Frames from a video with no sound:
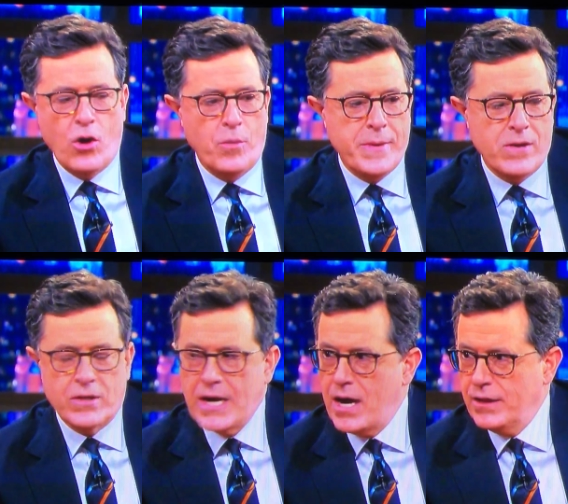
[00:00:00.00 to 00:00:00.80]
all
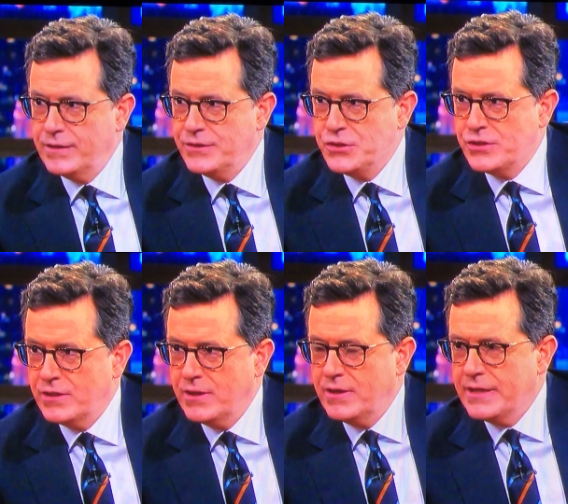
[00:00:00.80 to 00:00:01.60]
male college
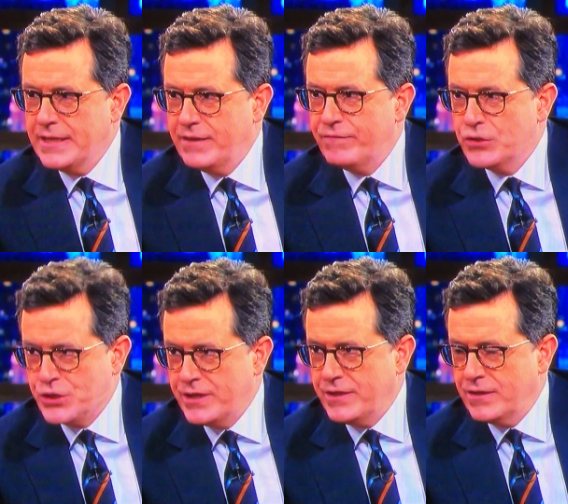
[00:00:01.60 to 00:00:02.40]
in
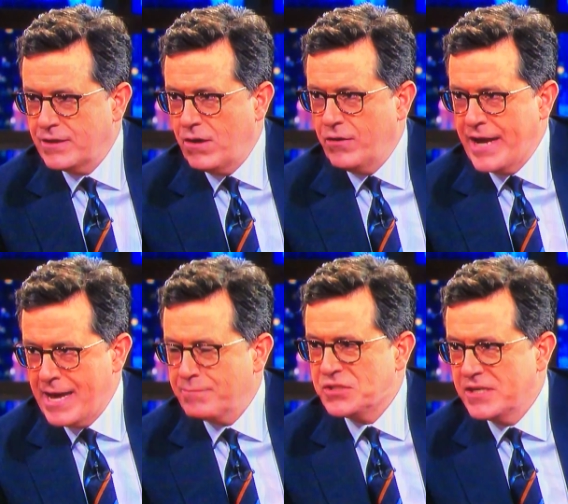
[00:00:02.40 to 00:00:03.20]
Virginia called
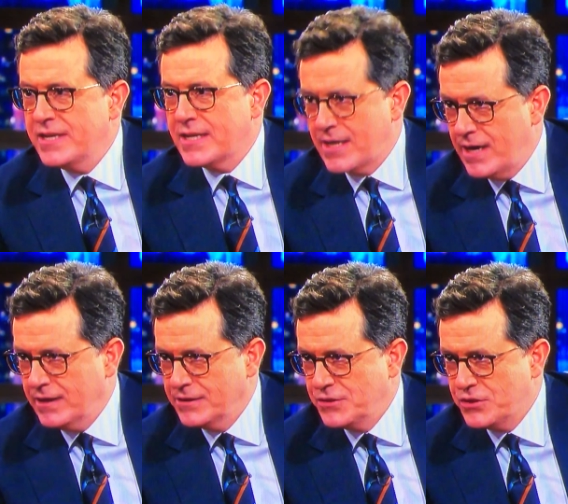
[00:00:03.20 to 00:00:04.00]
Hampden-Sydney
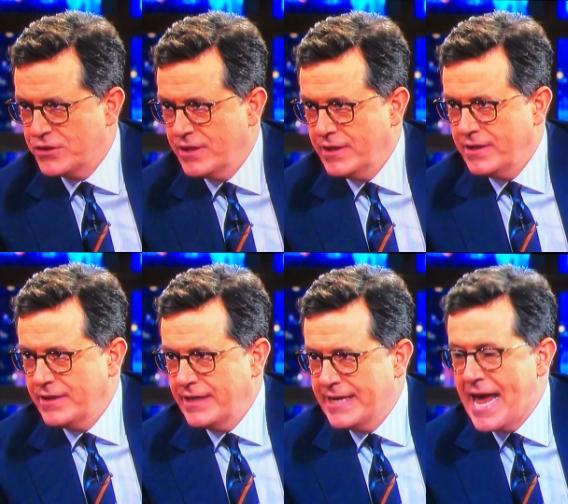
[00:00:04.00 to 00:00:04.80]
College. And
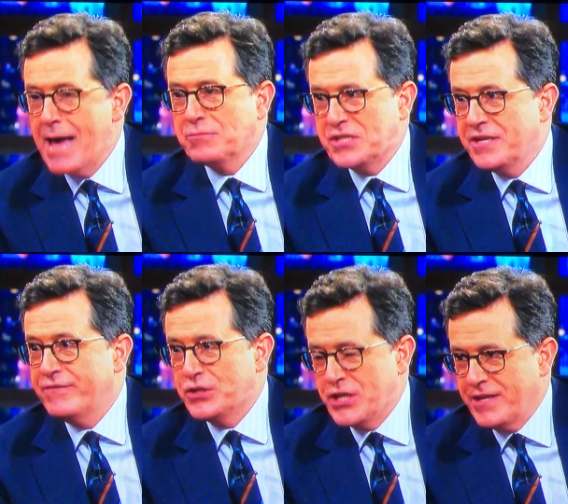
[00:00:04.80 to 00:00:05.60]
he says in
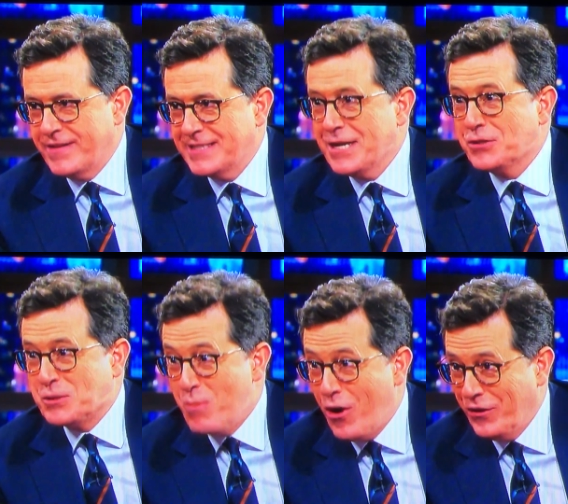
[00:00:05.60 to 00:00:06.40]
Hampden-Sydney, Virginia. That's
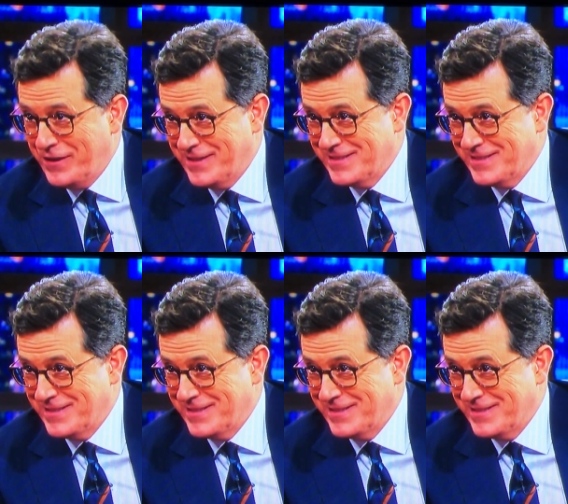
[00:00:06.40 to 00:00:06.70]
Hampton how small it